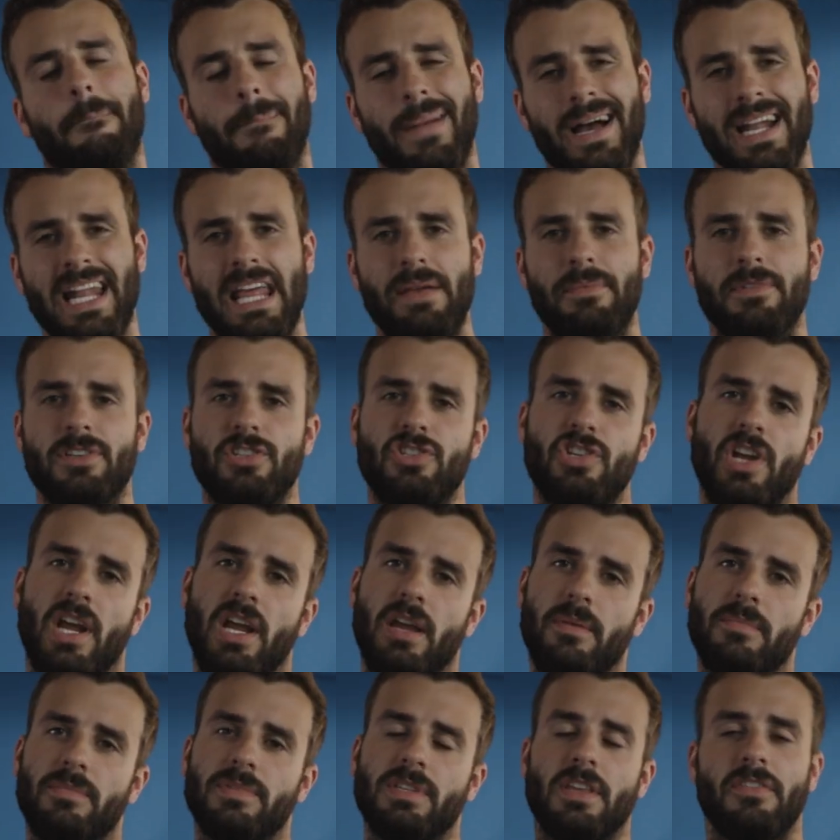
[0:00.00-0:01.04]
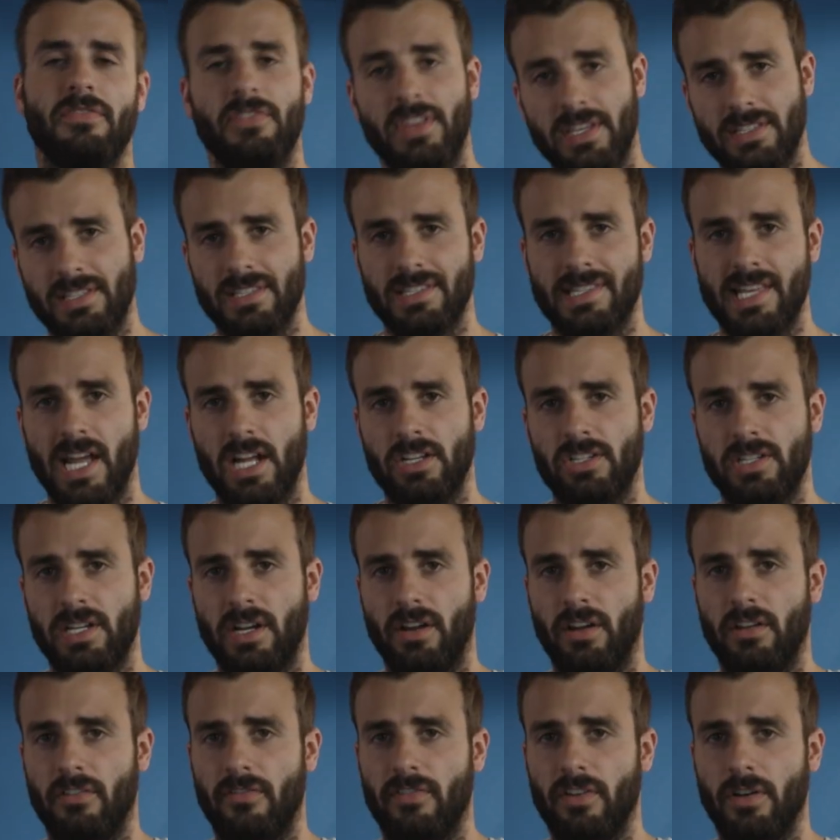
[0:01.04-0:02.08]
My name is James. This is The
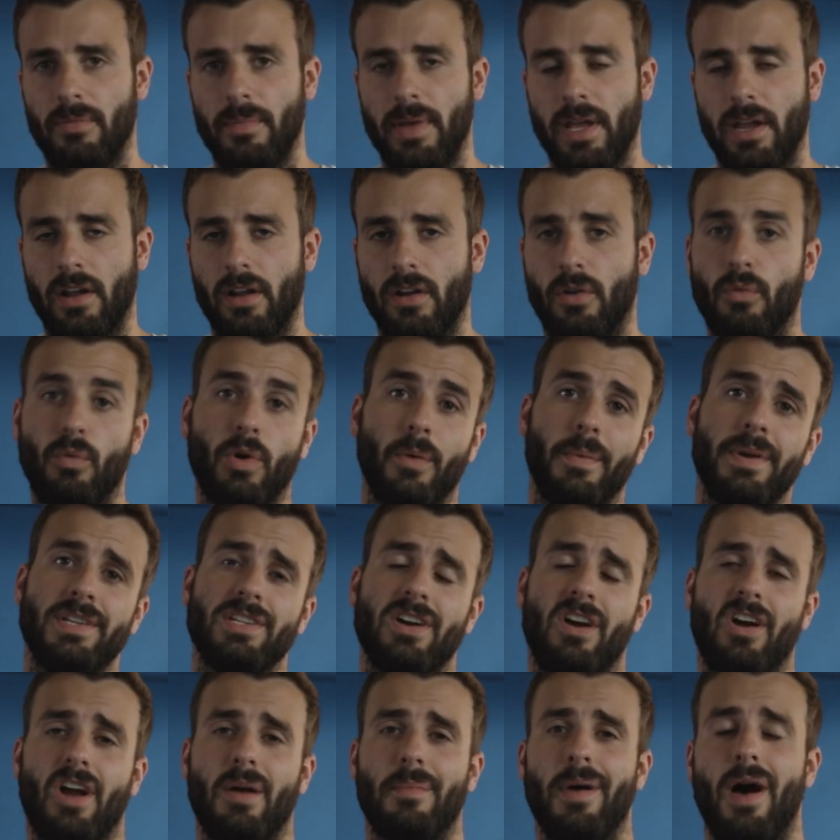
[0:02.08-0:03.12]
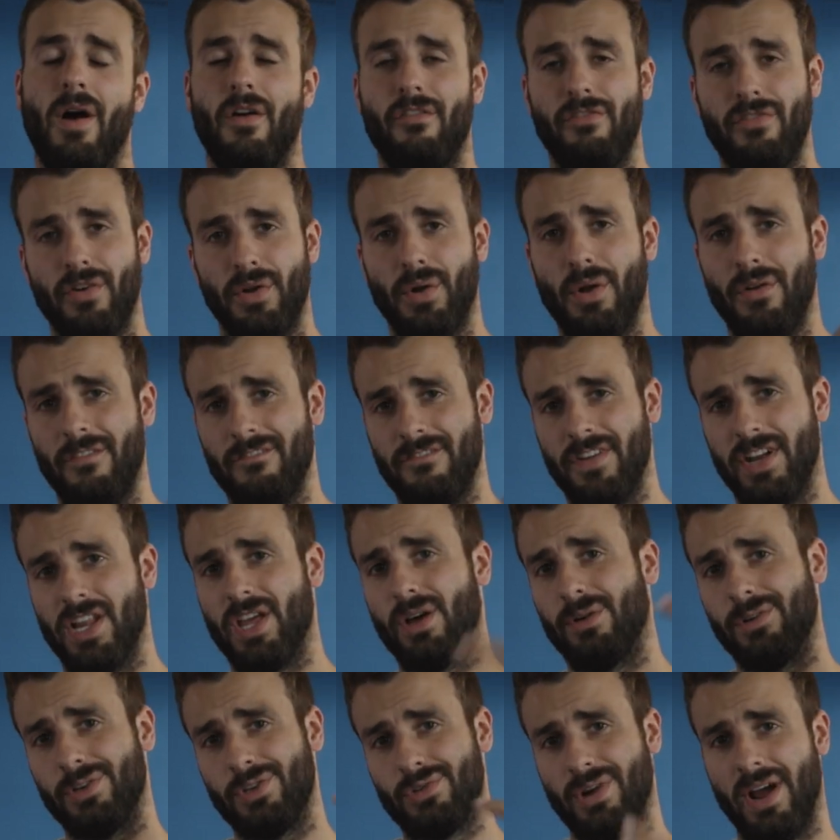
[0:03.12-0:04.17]
Engineering Filmmaker, where we talk about photo,
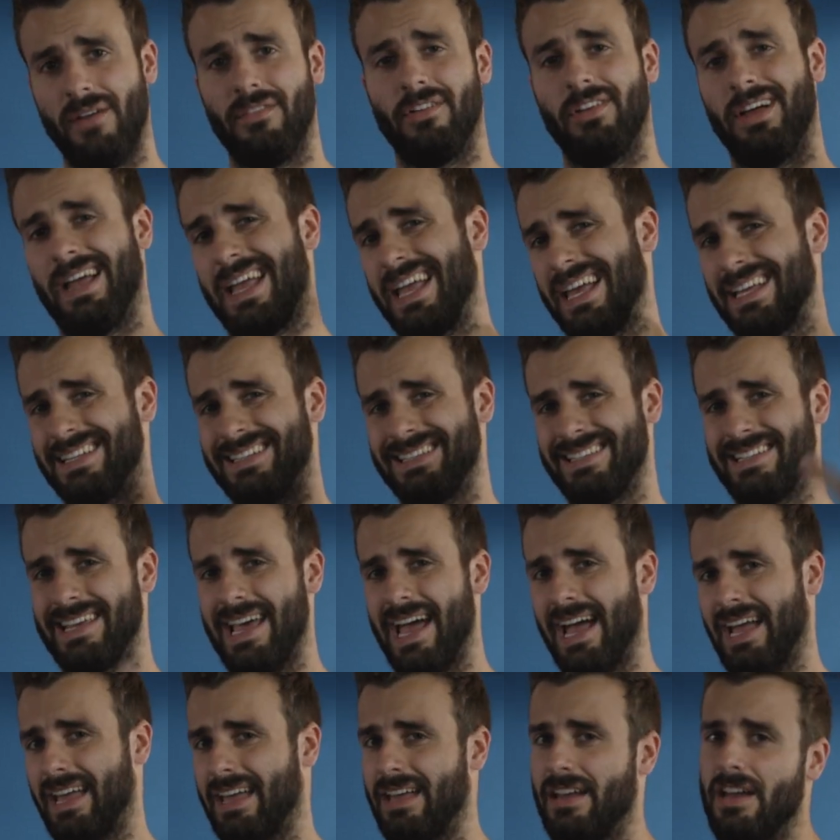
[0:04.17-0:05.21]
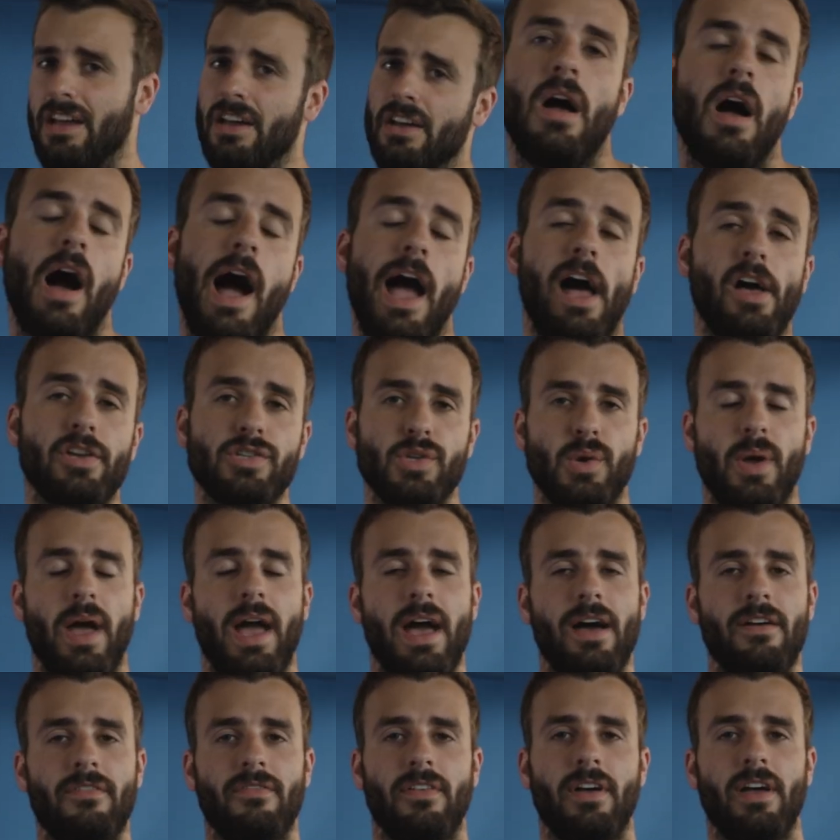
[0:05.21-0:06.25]
video, travel, and tech. I also
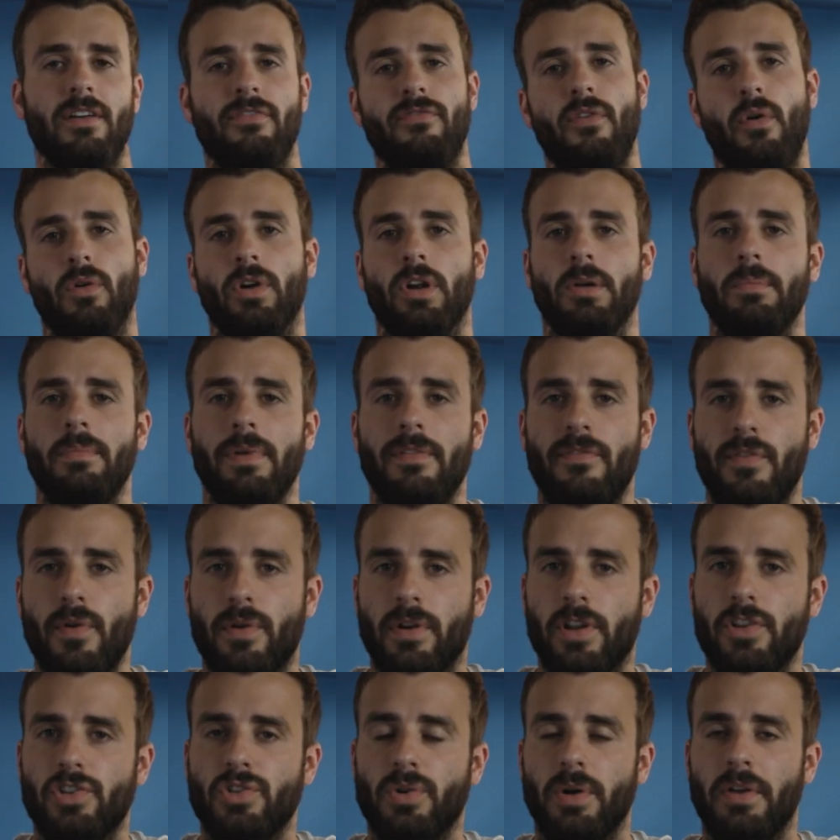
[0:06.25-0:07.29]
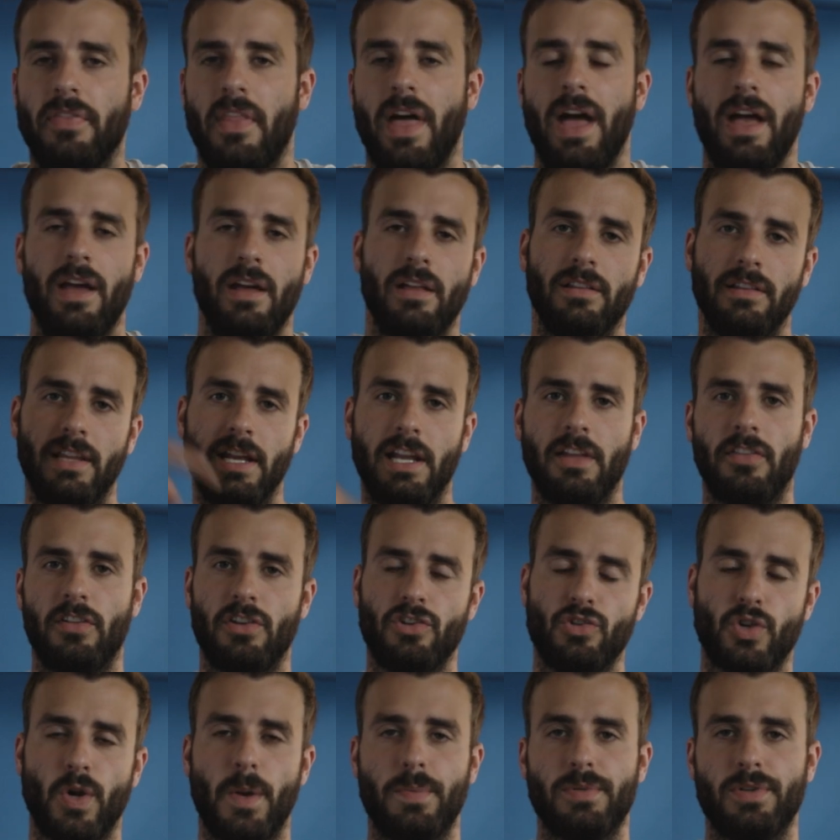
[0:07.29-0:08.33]
have a forum if you wanna join that, link in the
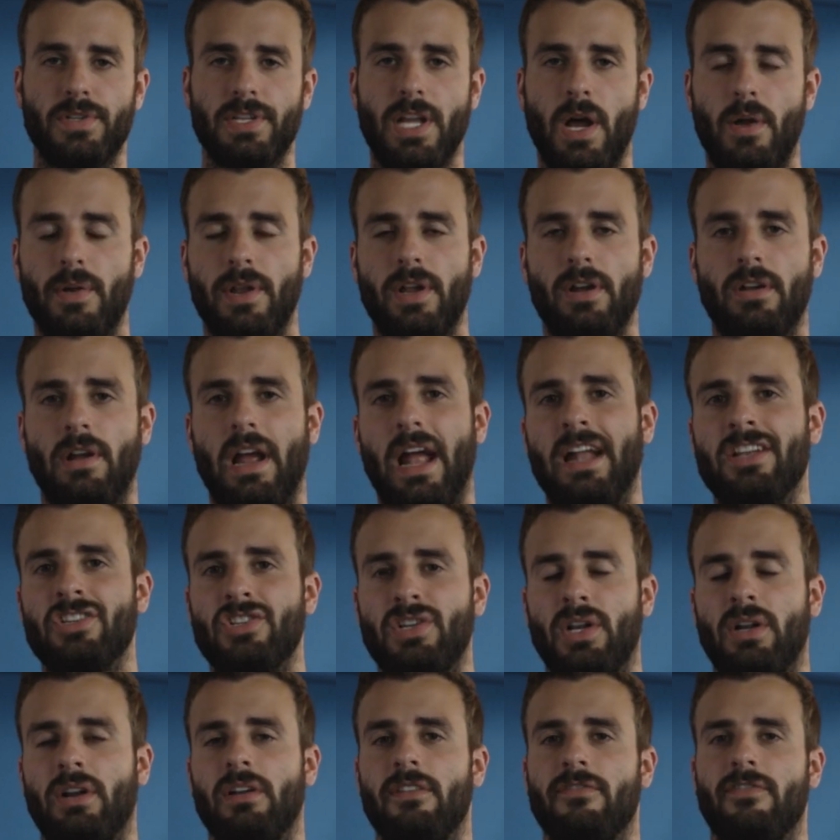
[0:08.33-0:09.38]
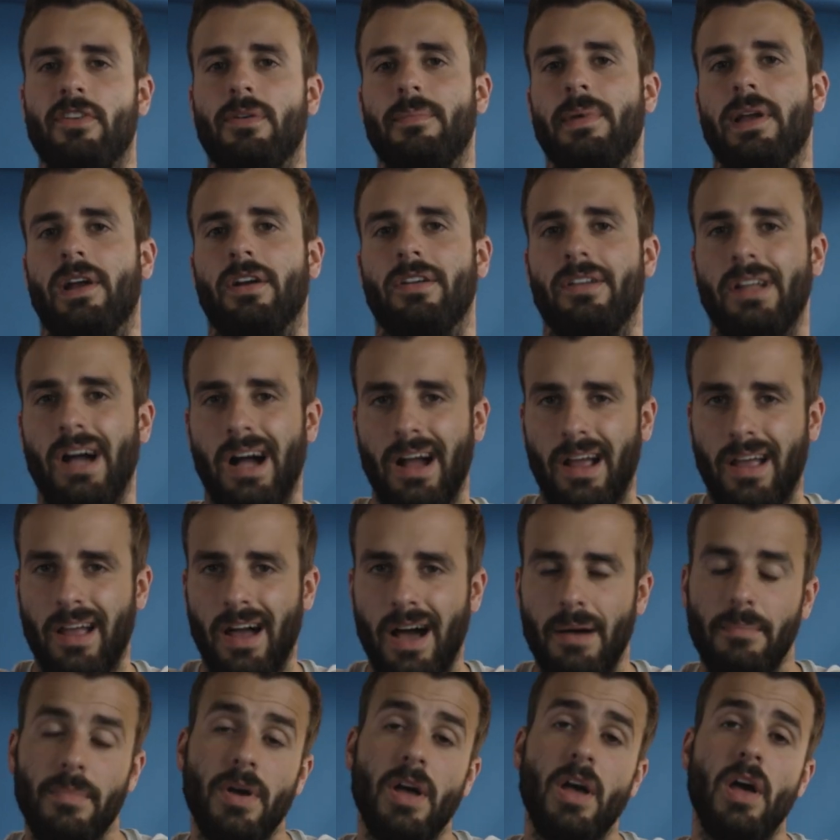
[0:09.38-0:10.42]
description down here,
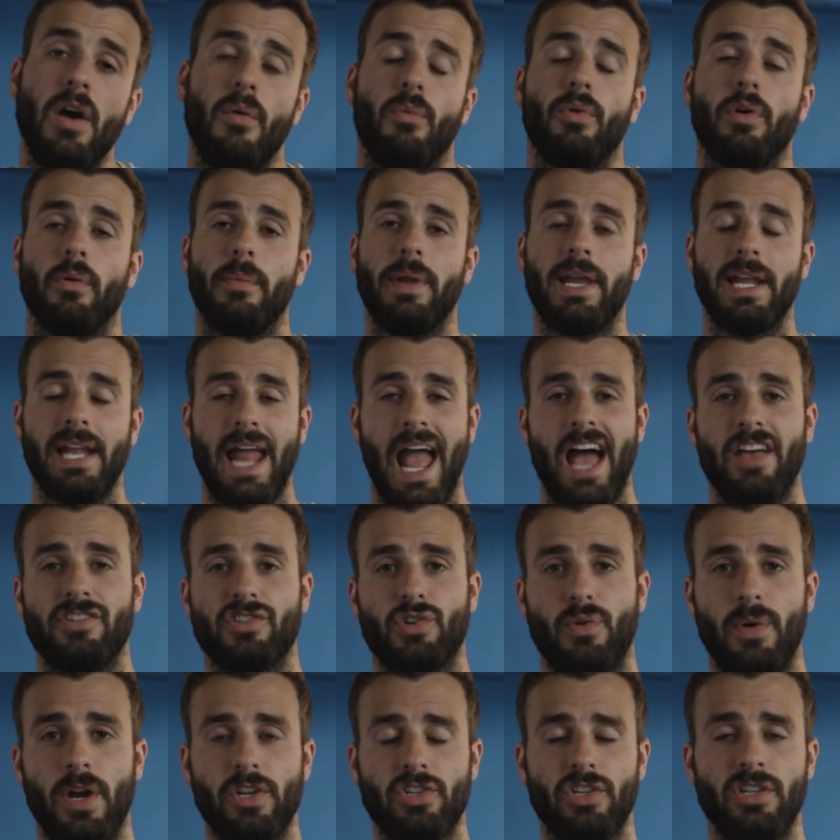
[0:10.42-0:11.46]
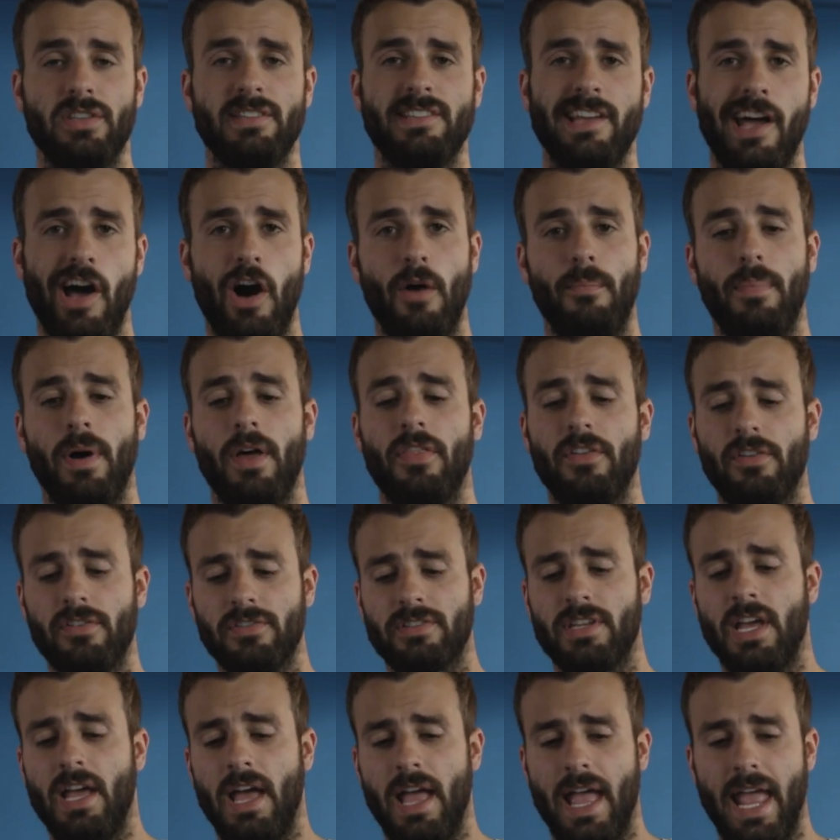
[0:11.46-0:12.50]
engineeringfilmmaker.com, where we can ask questions, help
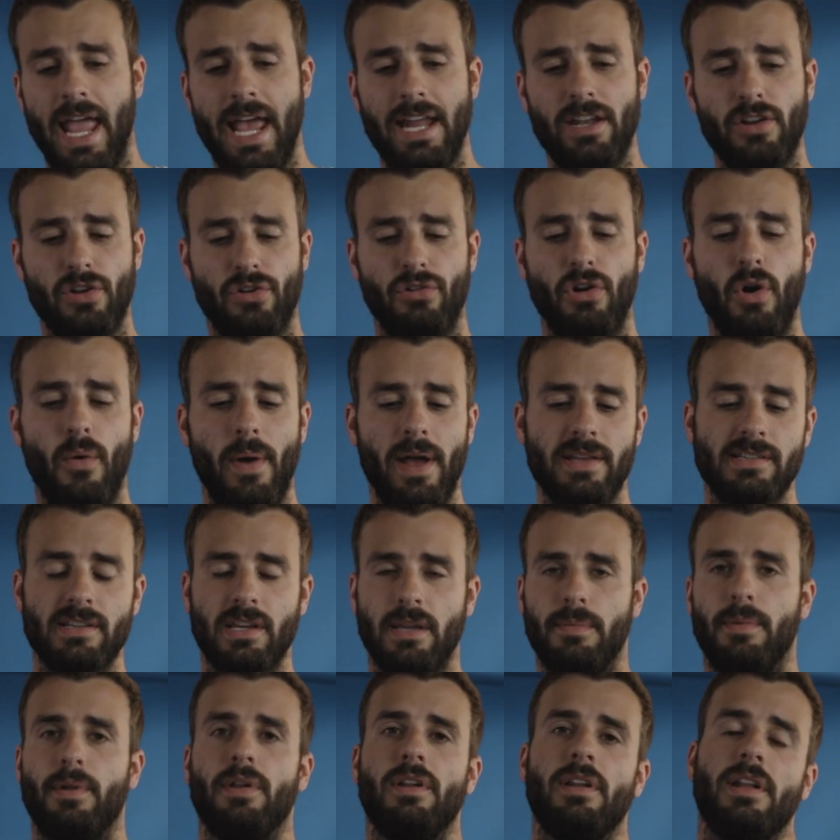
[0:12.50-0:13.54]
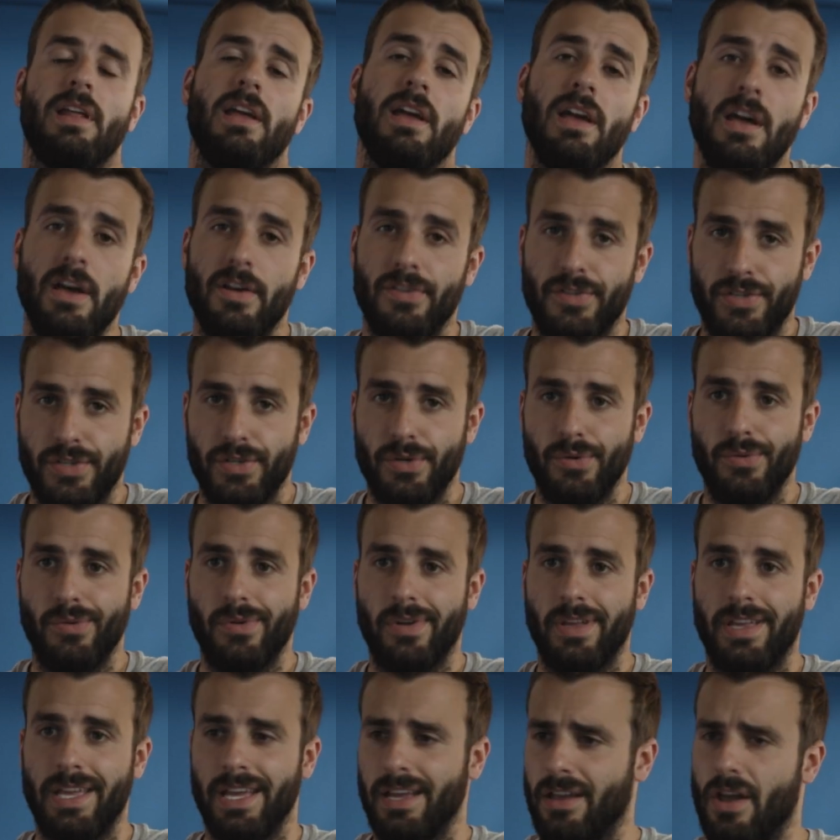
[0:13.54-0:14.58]
others, and grow as a community to
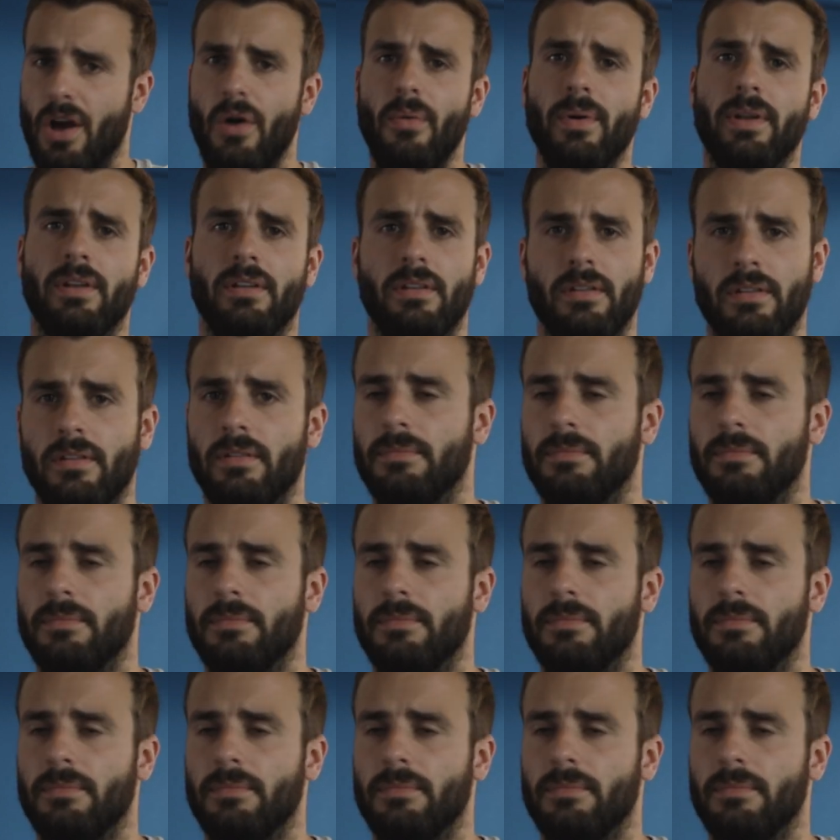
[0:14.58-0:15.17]
get going.